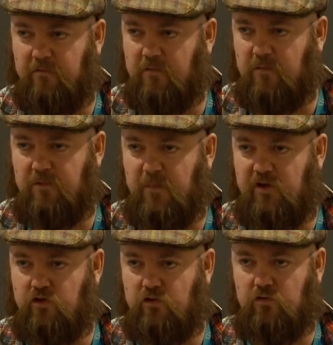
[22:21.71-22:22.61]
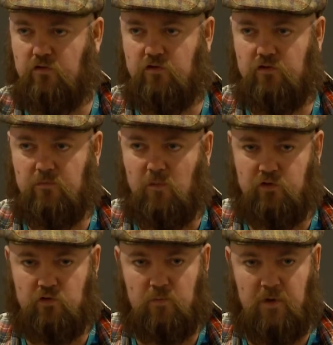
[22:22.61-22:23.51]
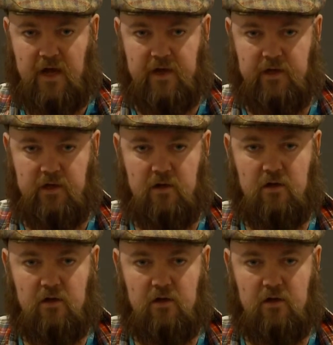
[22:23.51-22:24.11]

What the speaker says: from admissions to module planning